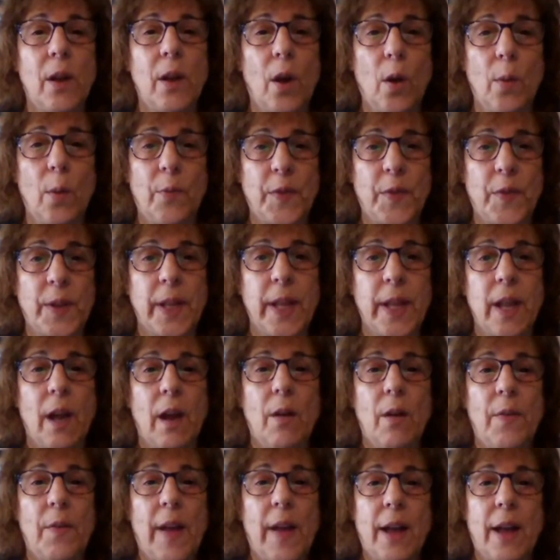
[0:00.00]
hopefully,
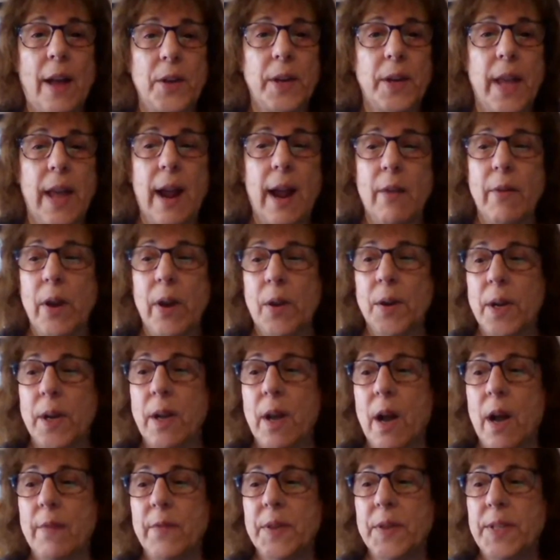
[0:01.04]
of how to carry on a
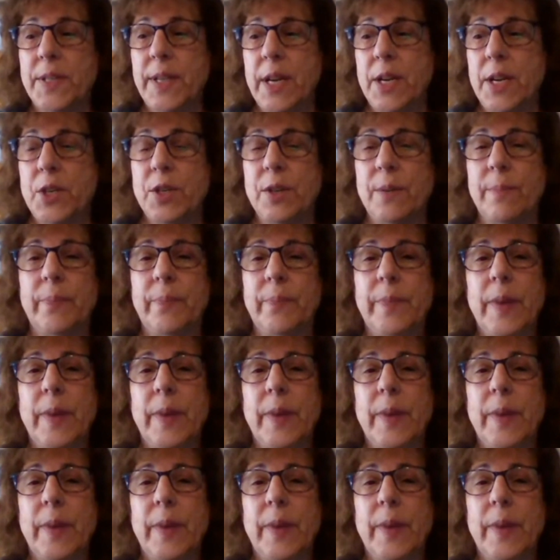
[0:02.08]
conversation.